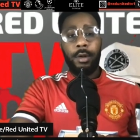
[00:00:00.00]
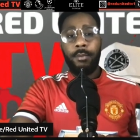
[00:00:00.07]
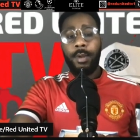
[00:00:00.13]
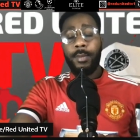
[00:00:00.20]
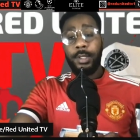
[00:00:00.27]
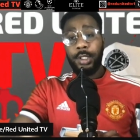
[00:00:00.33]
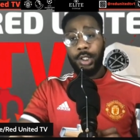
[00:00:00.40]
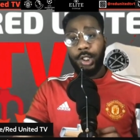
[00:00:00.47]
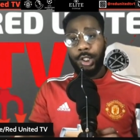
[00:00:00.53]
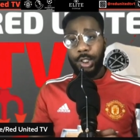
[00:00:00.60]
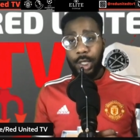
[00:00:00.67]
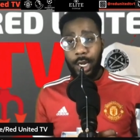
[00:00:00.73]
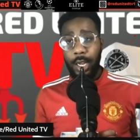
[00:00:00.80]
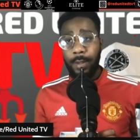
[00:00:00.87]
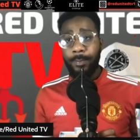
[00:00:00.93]
and remember to
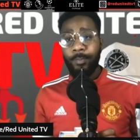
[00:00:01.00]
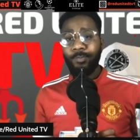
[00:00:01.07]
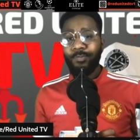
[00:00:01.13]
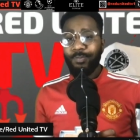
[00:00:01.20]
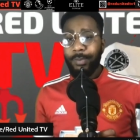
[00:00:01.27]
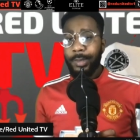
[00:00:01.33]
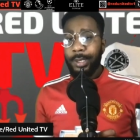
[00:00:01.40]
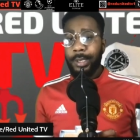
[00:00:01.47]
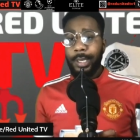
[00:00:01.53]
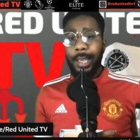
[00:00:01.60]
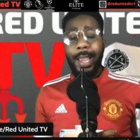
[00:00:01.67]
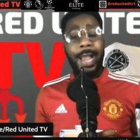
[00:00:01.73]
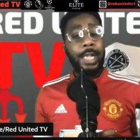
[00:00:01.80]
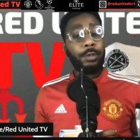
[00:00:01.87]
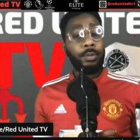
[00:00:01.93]
share
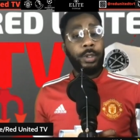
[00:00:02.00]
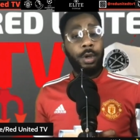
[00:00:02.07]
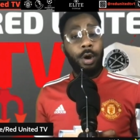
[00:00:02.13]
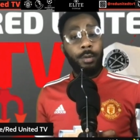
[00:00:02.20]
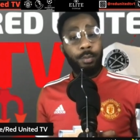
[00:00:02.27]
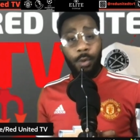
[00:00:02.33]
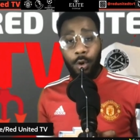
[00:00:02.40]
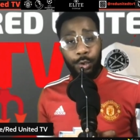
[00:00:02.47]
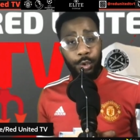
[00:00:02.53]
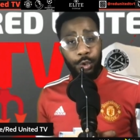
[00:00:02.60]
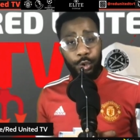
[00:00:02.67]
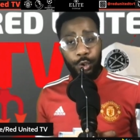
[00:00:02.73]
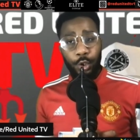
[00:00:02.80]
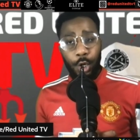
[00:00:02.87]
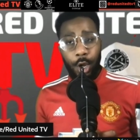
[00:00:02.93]
as we got more
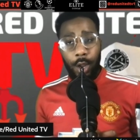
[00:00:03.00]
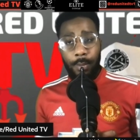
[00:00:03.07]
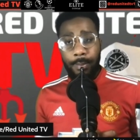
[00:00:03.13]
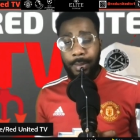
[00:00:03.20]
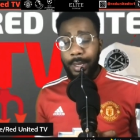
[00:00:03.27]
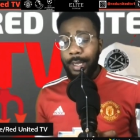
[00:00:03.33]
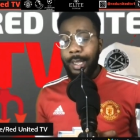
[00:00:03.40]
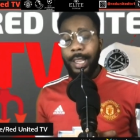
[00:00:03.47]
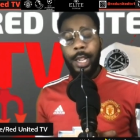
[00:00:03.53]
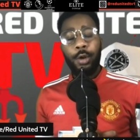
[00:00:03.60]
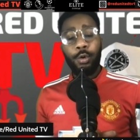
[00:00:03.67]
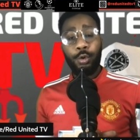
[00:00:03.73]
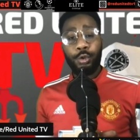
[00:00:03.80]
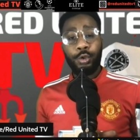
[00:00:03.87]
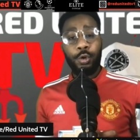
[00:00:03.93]
news to come. And
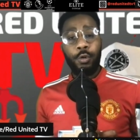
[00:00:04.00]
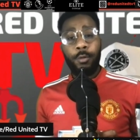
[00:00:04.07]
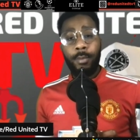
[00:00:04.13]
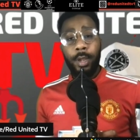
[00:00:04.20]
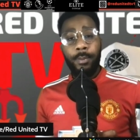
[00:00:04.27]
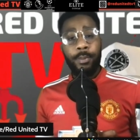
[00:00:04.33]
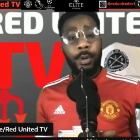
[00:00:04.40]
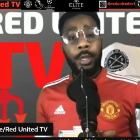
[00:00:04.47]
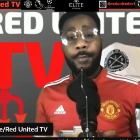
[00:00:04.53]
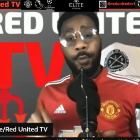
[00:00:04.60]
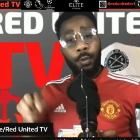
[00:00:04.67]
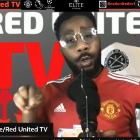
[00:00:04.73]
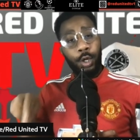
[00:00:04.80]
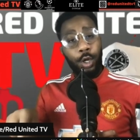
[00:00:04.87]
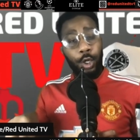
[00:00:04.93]
also remember, if you
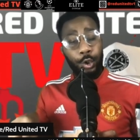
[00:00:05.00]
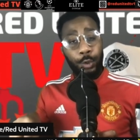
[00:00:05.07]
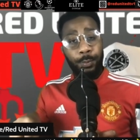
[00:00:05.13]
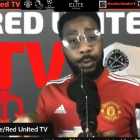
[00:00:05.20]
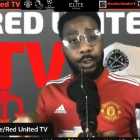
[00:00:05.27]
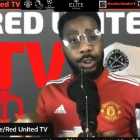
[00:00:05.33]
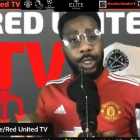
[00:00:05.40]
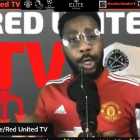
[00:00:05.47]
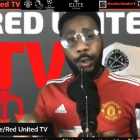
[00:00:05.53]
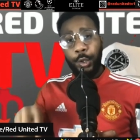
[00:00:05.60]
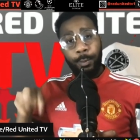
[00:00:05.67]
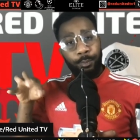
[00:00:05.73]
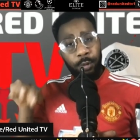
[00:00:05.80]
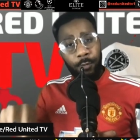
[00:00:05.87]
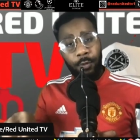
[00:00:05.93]
want to contribute to the channel to
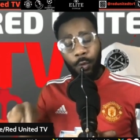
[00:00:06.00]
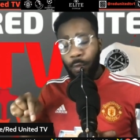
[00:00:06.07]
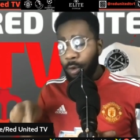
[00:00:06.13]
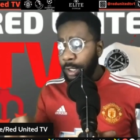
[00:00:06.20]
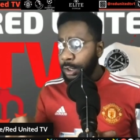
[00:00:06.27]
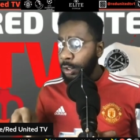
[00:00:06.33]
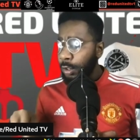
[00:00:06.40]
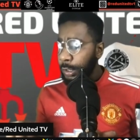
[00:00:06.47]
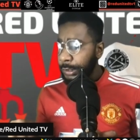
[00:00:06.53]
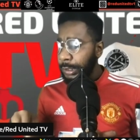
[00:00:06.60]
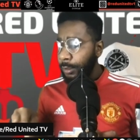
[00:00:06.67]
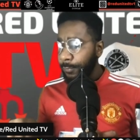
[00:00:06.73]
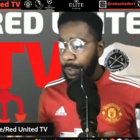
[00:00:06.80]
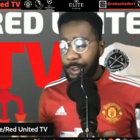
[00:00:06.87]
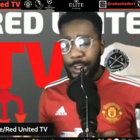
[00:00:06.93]
improve the quality
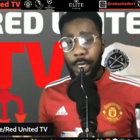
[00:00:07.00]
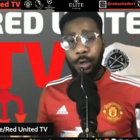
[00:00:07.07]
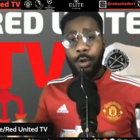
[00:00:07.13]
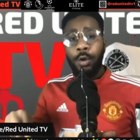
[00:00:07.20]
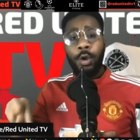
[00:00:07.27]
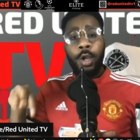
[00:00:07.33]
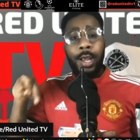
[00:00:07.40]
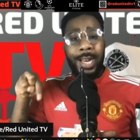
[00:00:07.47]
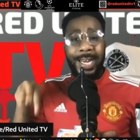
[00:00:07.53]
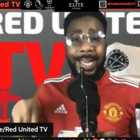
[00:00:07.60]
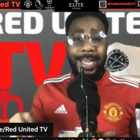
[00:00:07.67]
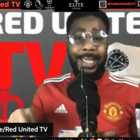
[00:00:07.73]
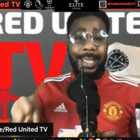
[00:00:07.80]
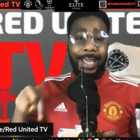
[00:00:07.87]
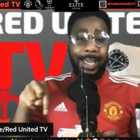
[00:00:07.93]
content of the channel,
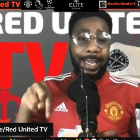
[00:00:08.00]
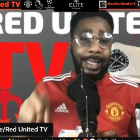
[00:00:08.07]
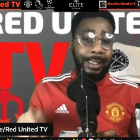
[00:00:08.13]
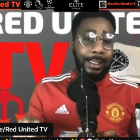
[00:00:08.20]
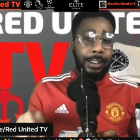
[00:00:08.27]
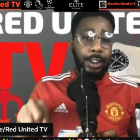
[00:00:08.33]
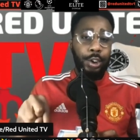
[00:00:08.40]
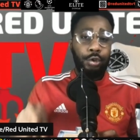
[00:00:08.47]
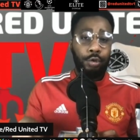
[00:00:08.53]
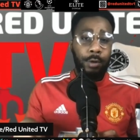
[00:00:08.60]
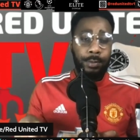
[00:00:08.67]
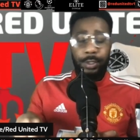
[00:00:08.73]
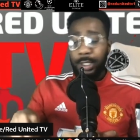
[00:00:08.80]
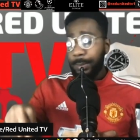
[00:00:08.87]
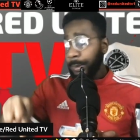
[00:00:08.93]
link in the
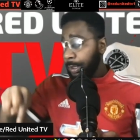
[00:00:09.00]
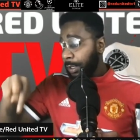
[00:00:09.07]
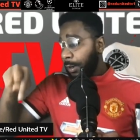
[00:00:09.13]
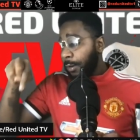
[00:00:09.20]
description